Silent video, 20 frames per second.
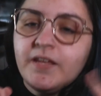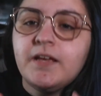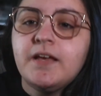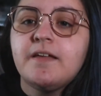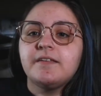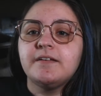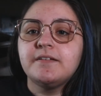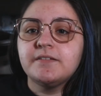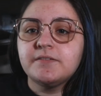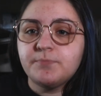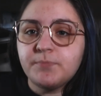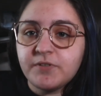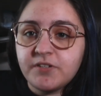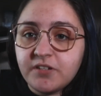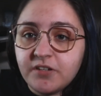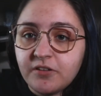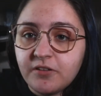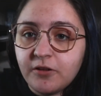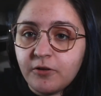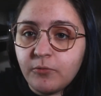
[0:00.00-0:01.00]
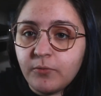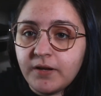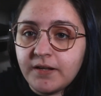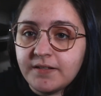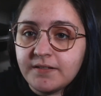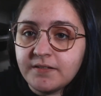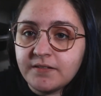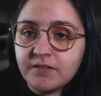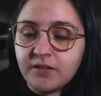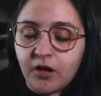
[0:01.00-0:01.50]
these particular
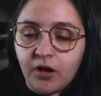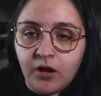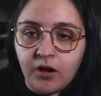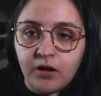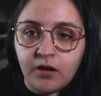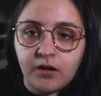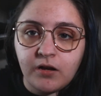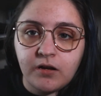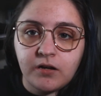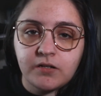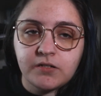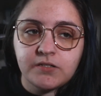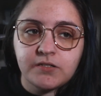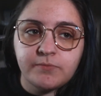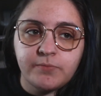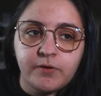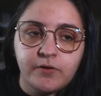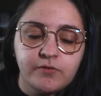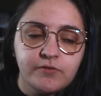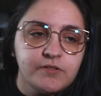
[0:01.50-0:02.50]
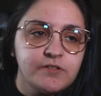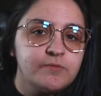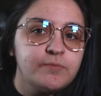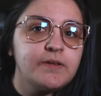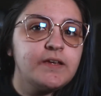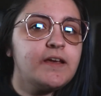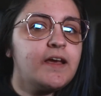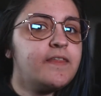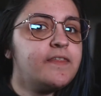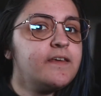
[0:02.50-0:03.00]
ones are supposed to
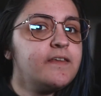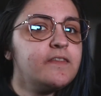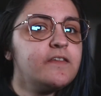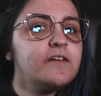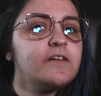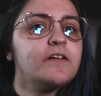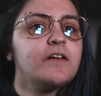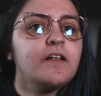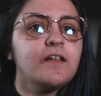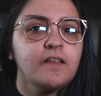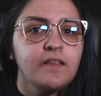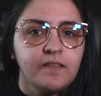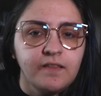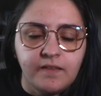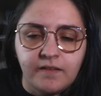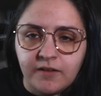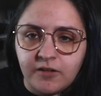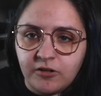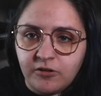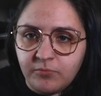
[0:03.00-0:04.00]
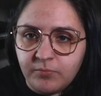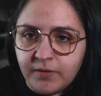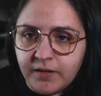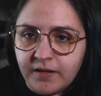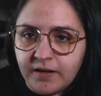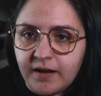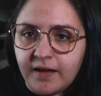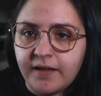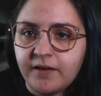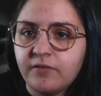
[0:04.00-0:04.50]
be, I think they're a little
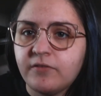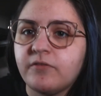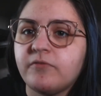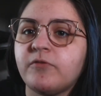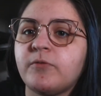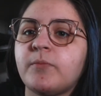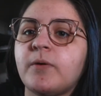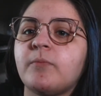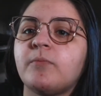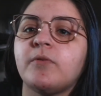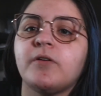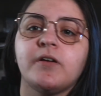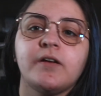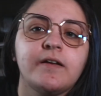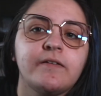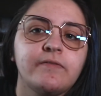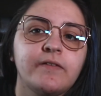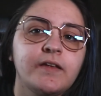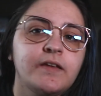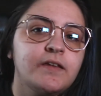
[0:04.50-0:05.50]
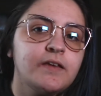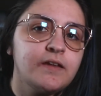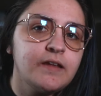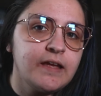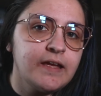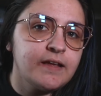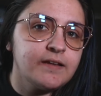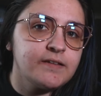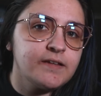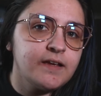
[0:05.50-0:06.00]
bit, I don't remember if I did
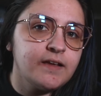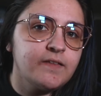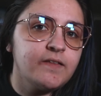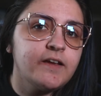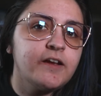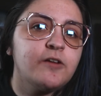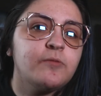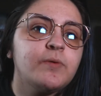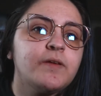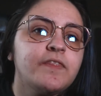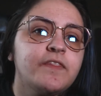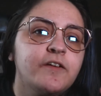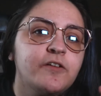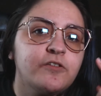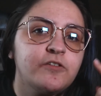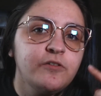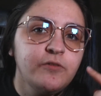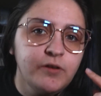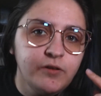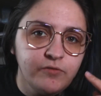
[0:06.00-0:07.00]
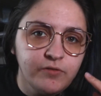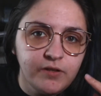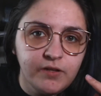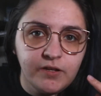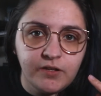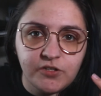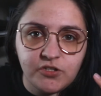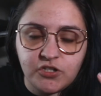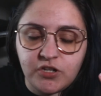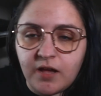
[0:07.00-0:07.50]
anti-glare, but they're doing a really
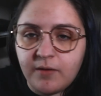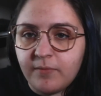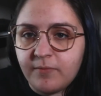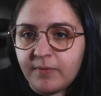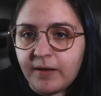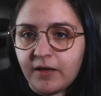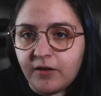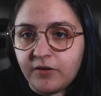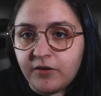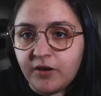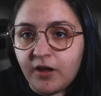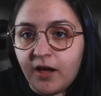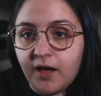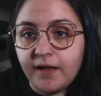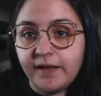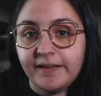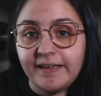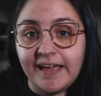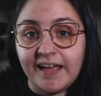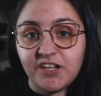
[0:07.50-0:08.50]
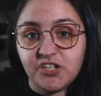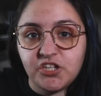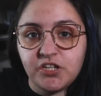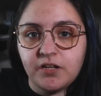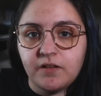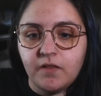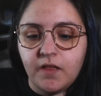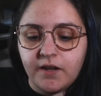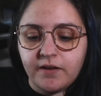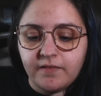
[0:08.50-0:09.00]
good job about not catching
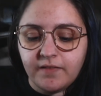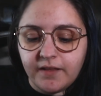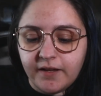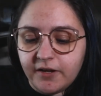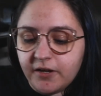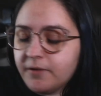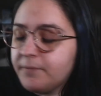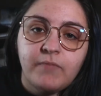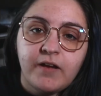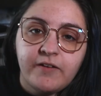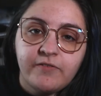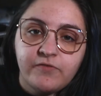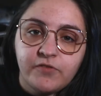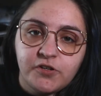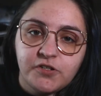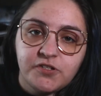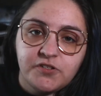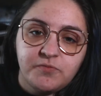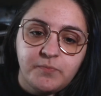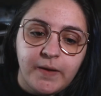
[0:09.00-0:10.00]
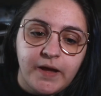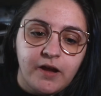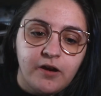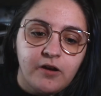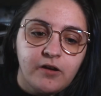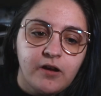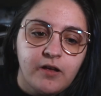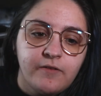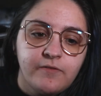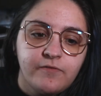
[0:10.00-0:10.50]
a lot of glare. My first
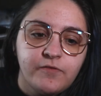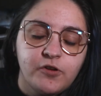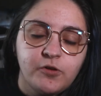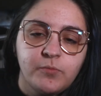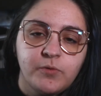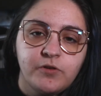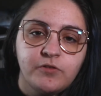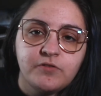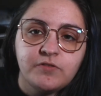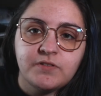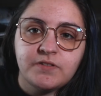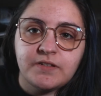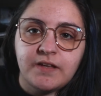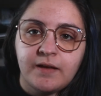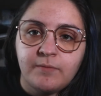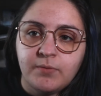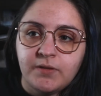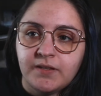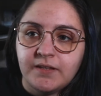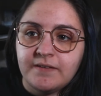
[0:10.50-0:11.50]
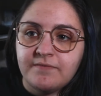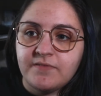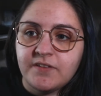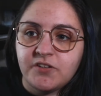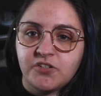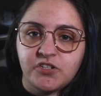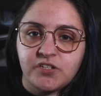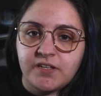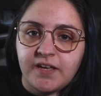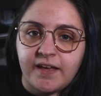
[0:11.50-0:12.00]
pair of Firmoos, I believe they
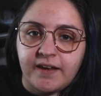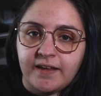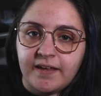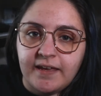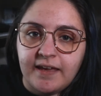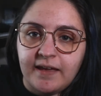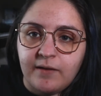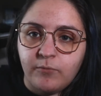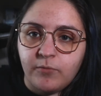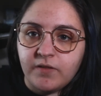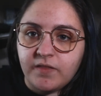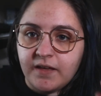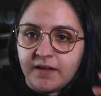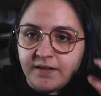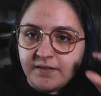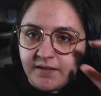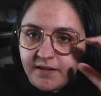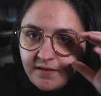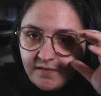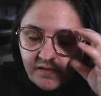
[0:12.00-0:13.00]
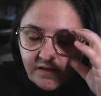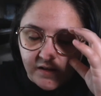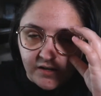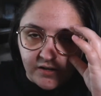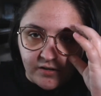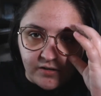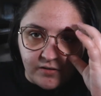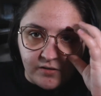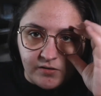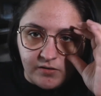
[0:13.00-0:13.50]
just kind of came with
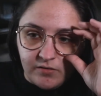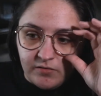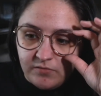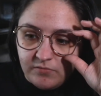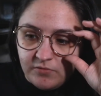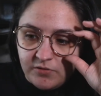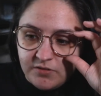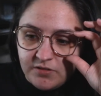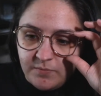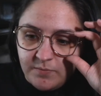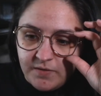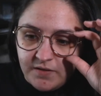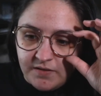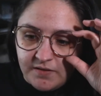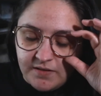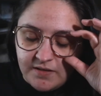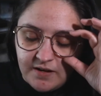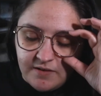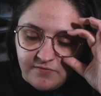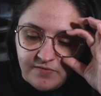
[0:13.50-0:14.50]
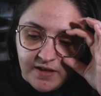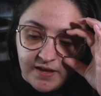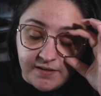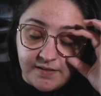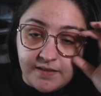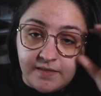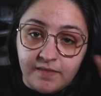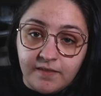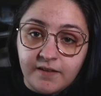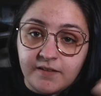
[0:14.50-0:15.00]
anti-glare or something to that effect.
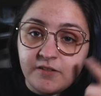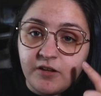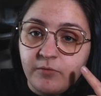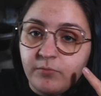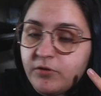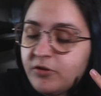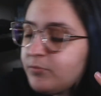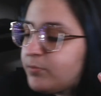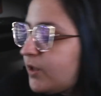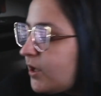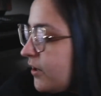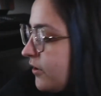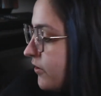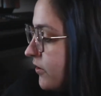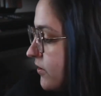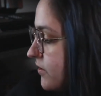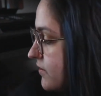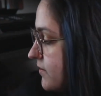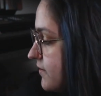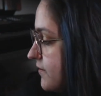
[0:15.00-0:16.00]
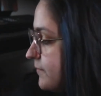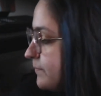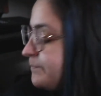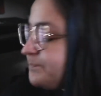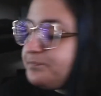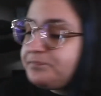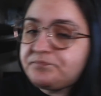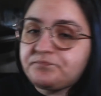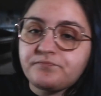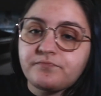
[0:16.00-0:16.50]
These are blue blockers
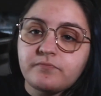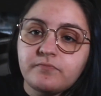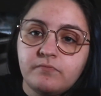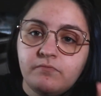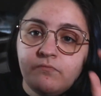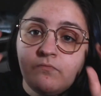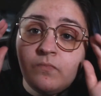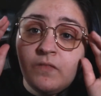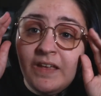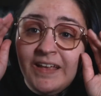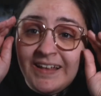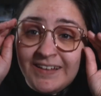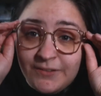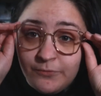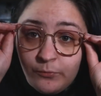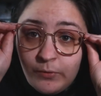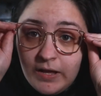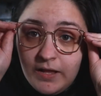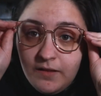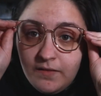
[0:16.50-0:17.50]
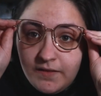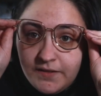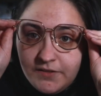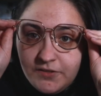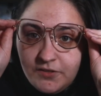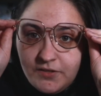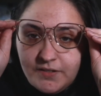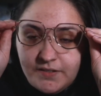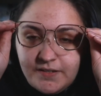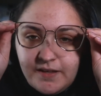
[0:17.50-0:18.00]
as well, and
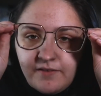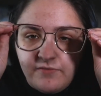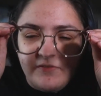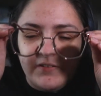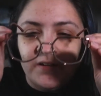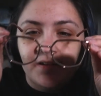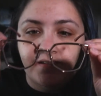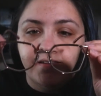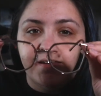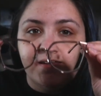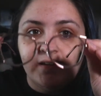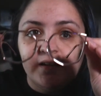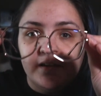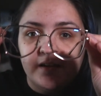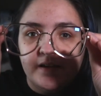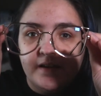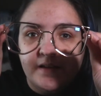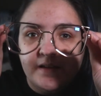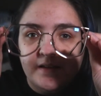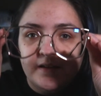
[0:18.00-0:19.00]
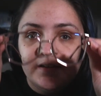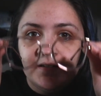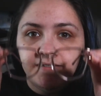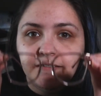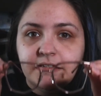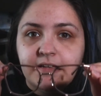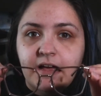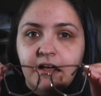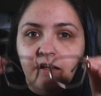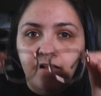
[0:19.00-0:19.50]
you can definitely
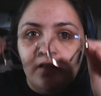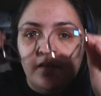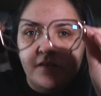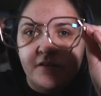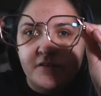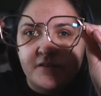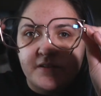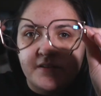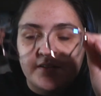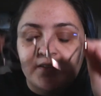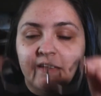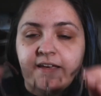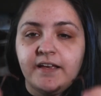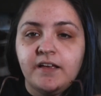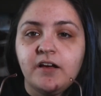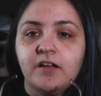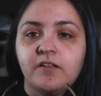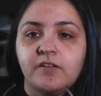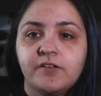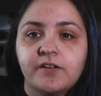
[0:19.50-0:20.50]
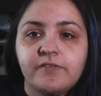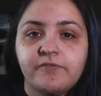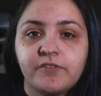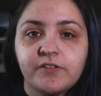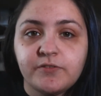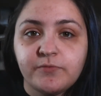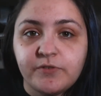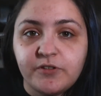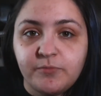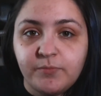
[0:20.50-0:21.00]
tell there's a slight color
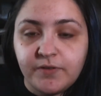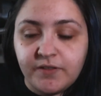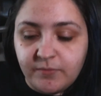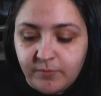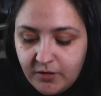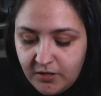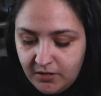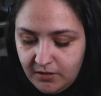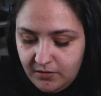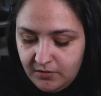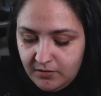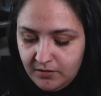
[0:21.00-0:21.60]
difference when you put them on.